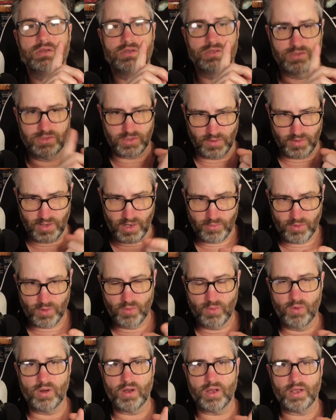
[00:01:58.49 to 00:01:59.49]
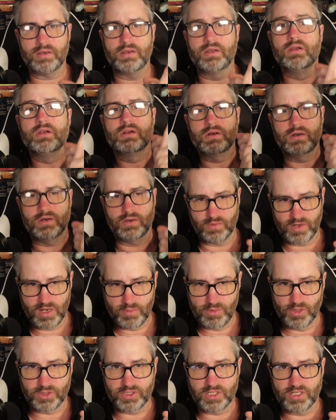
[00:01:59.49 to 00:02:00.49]
So, number one,
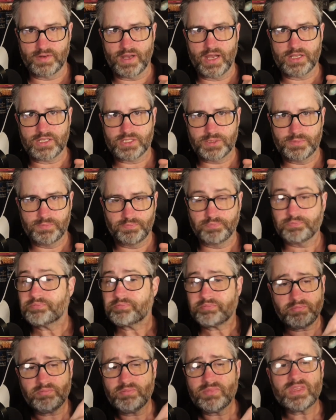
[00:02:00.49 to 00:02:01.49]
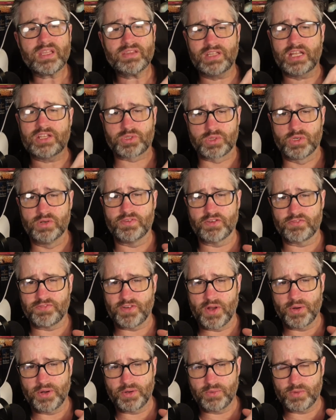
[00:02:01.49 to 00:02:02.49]
reboot the device. That's true of your
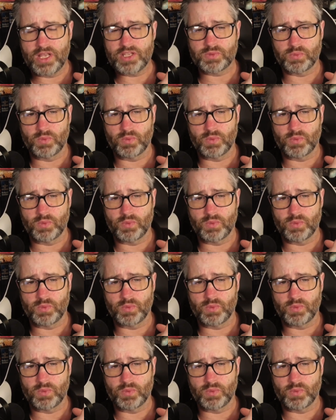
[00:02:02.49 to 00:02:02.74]
phone as